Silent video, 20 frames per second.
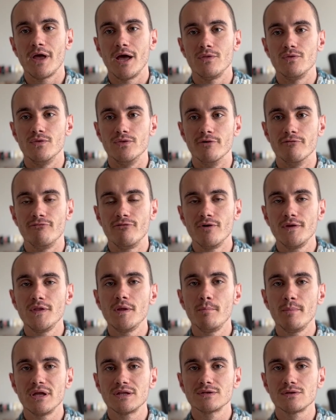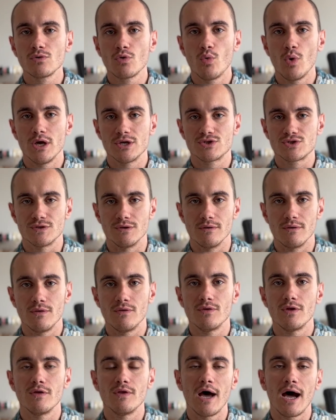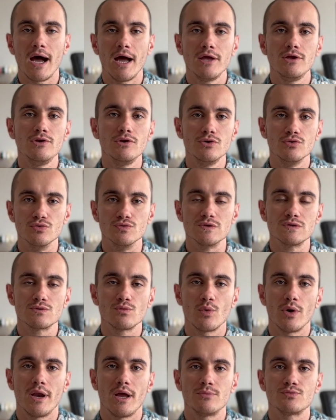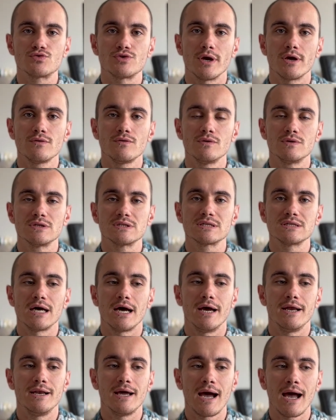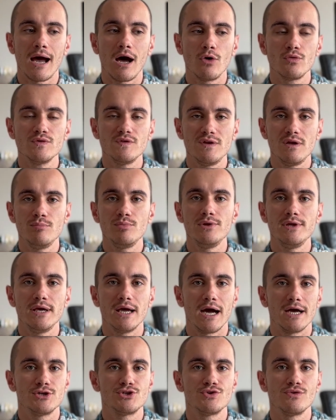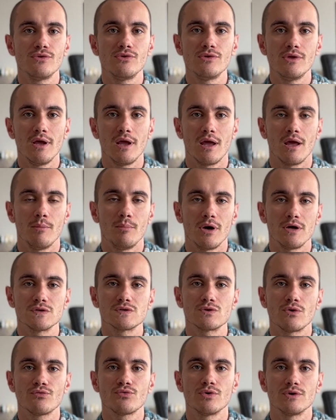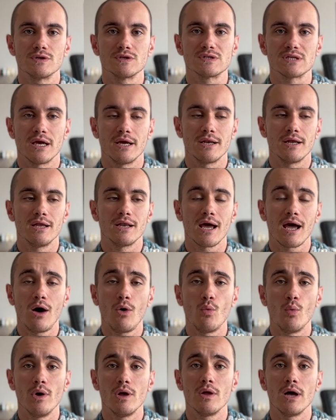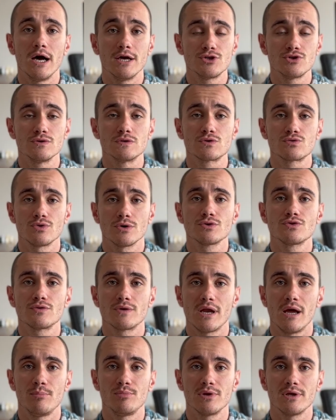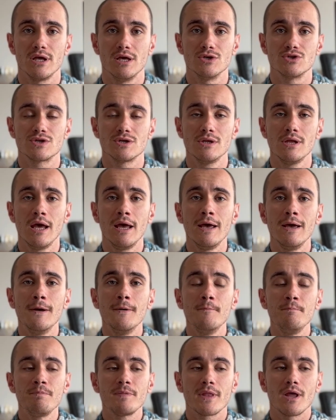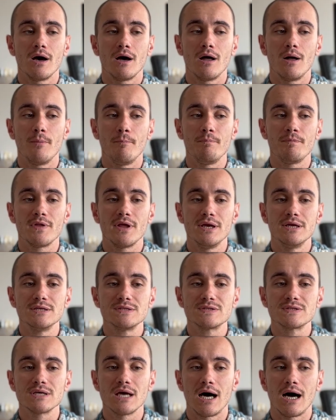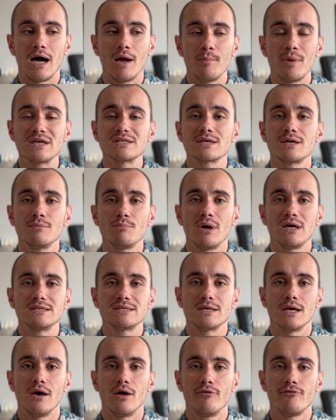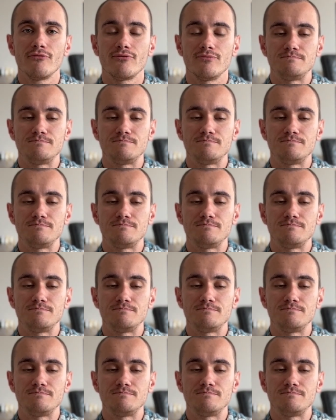And the fundamental question that I use when I'm trying to decide how deeply I should think about software design and how well I should structure an application um, is I'm asking myself,